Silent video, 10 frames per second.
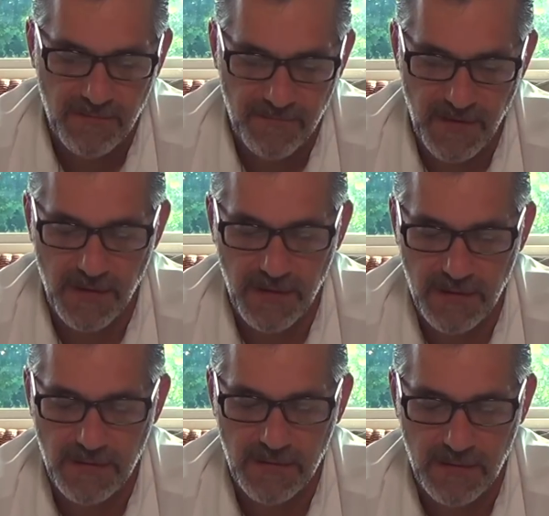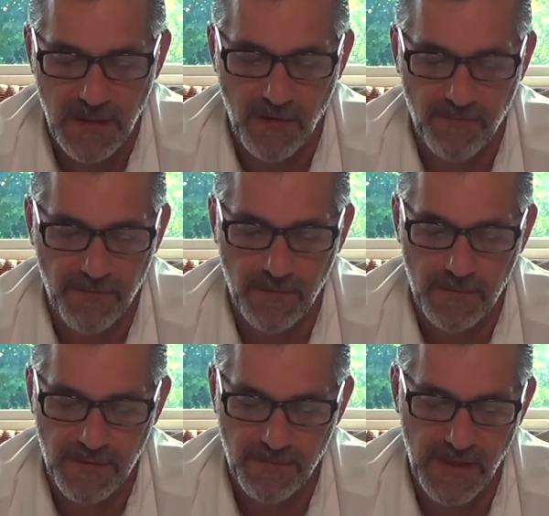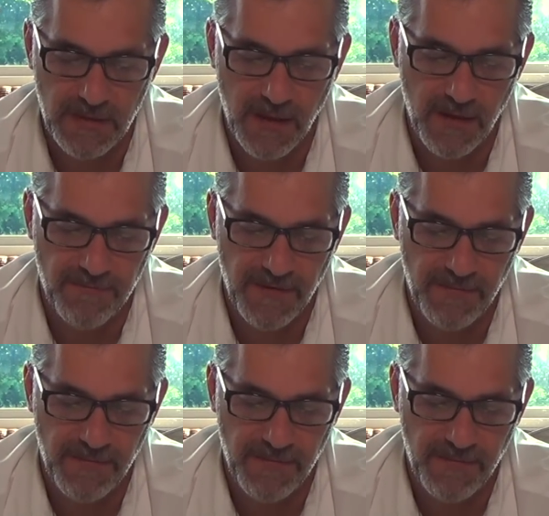very helpful in my life.